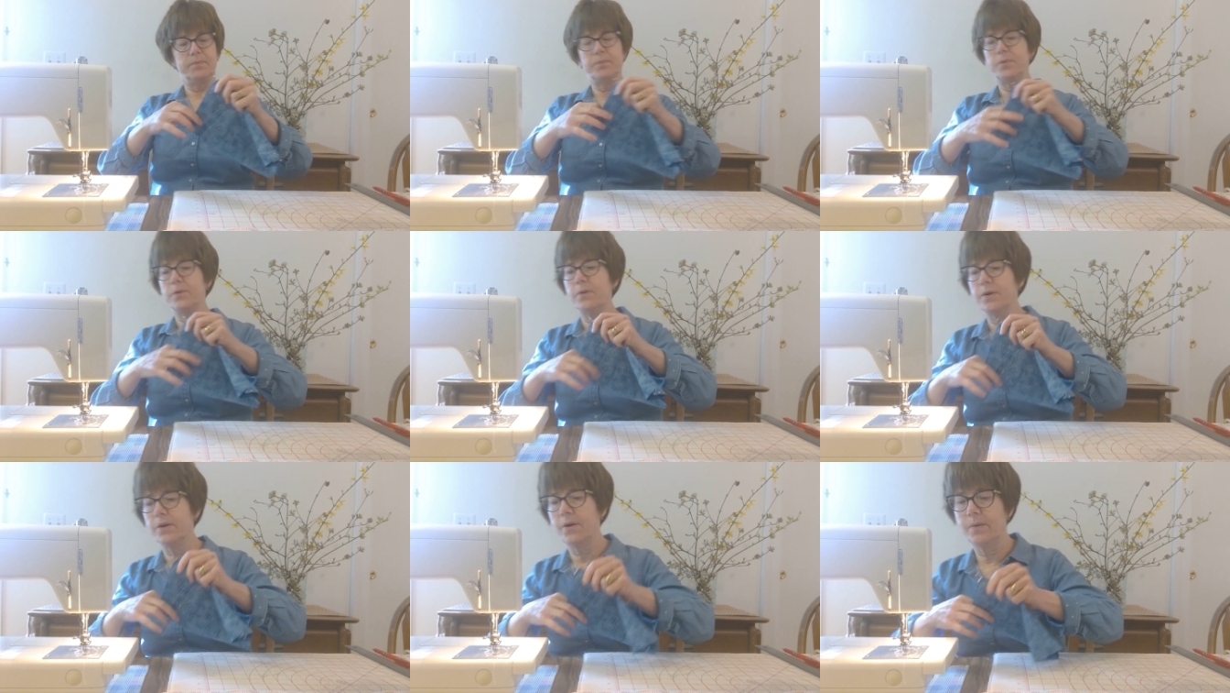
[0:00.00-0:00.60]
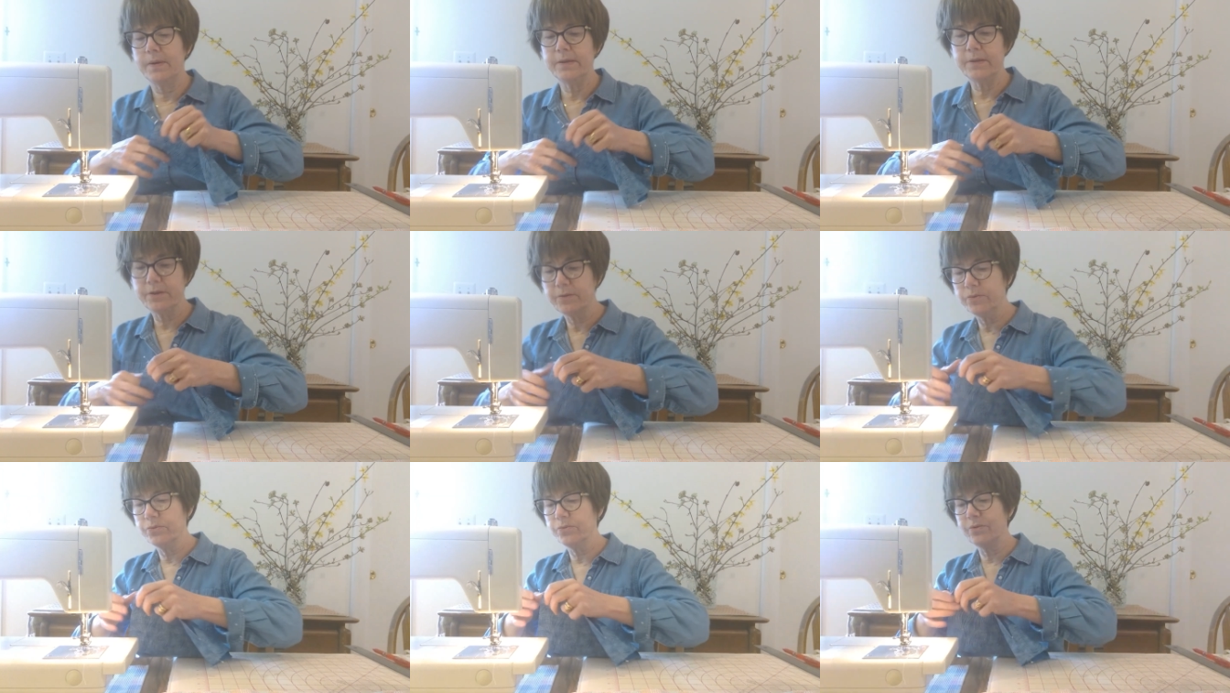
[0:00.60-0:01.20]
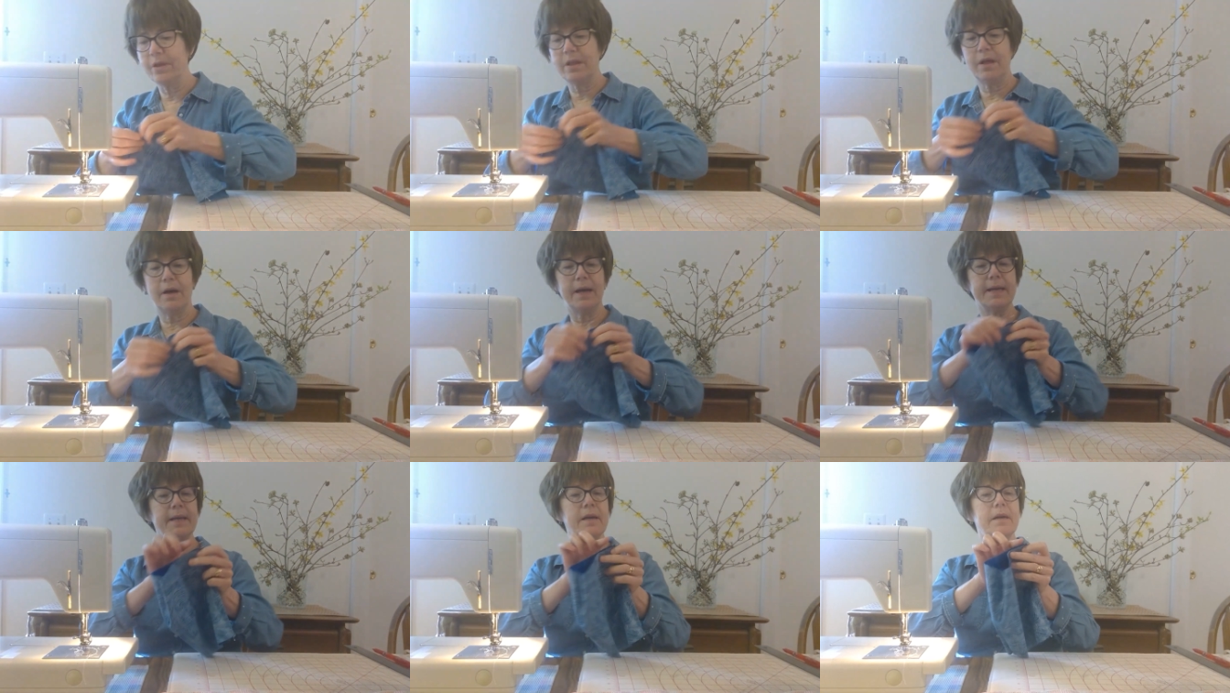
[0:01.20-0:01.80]
We're going to
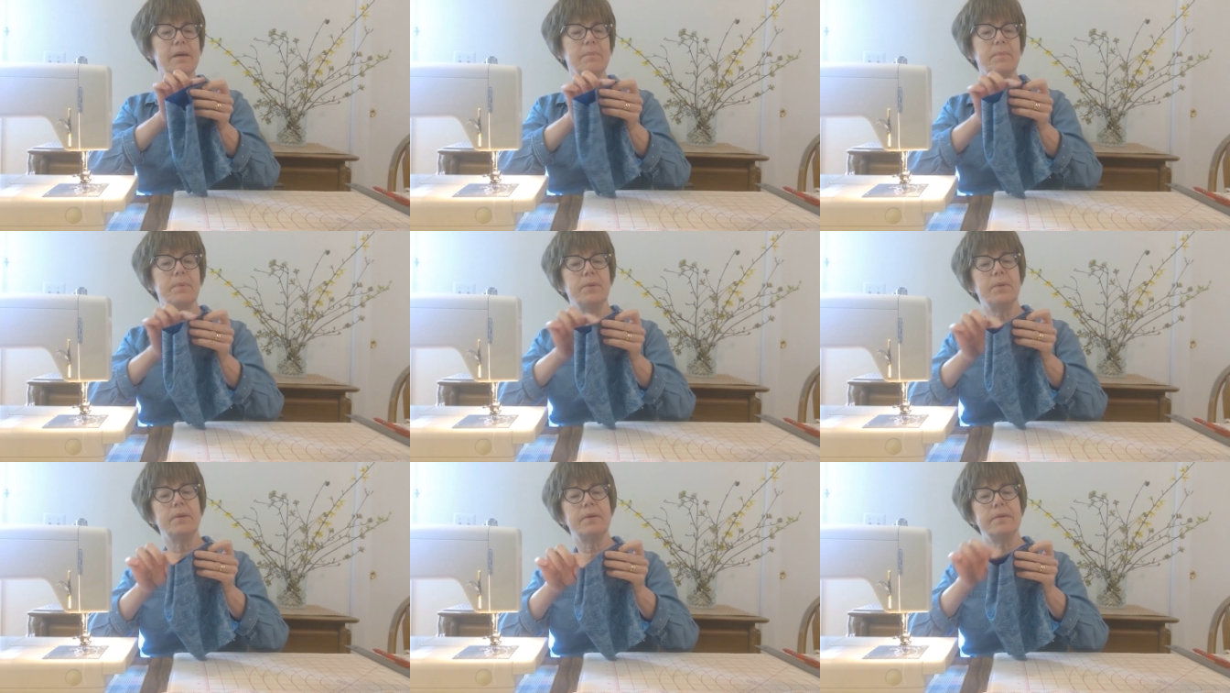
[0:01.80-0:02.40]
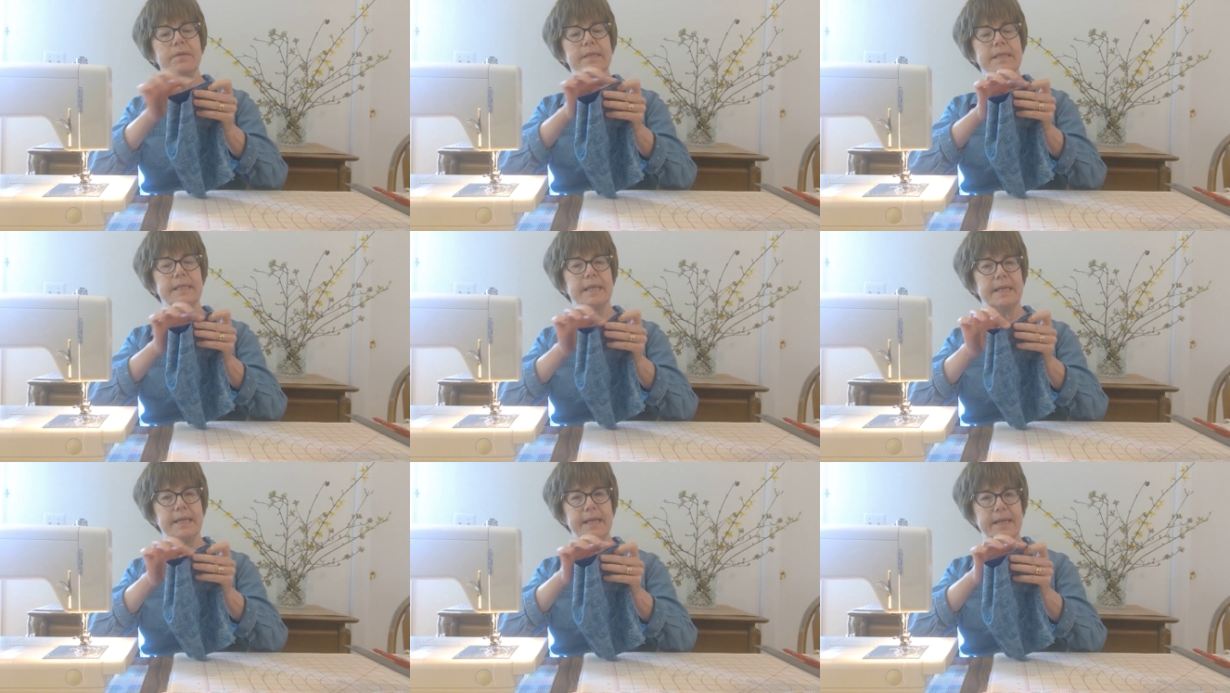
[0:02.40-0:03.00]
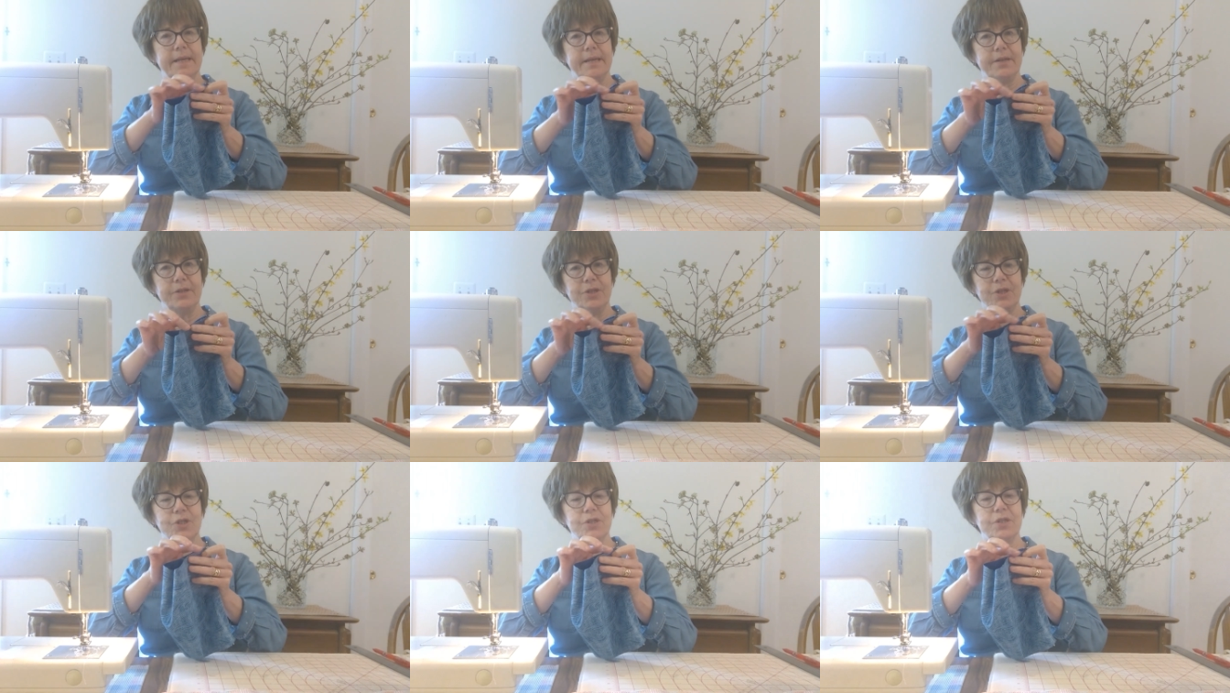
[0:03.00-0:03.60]
line up the side
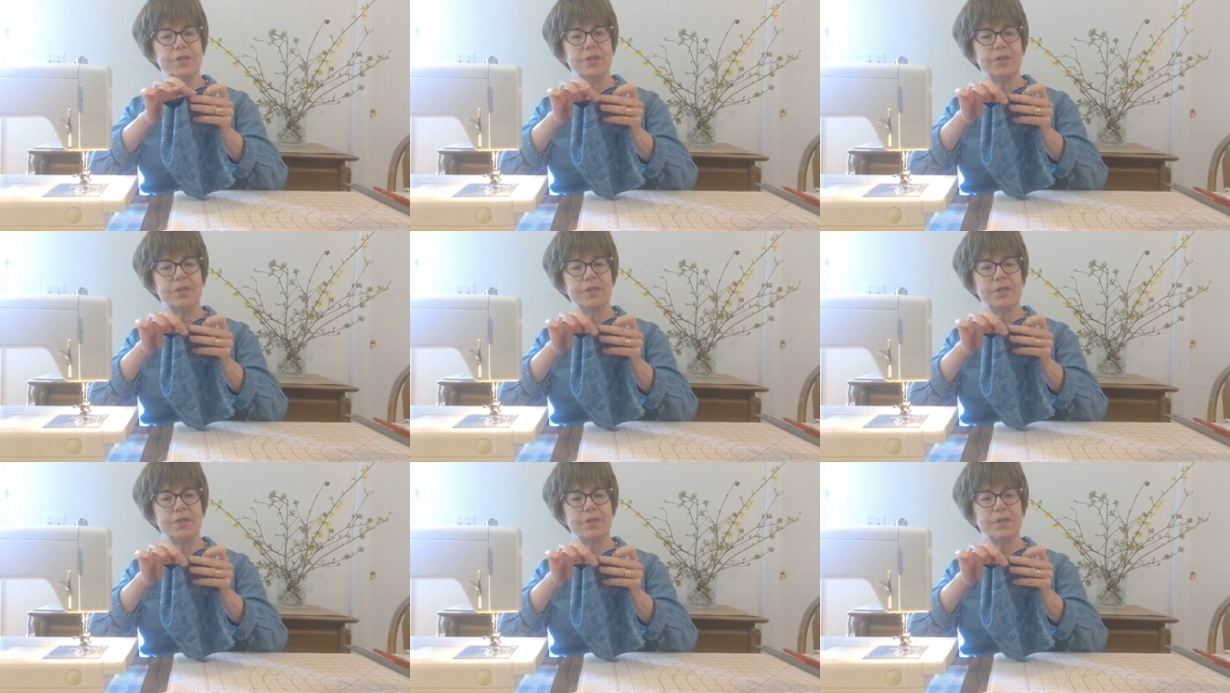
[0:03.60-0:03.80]
edge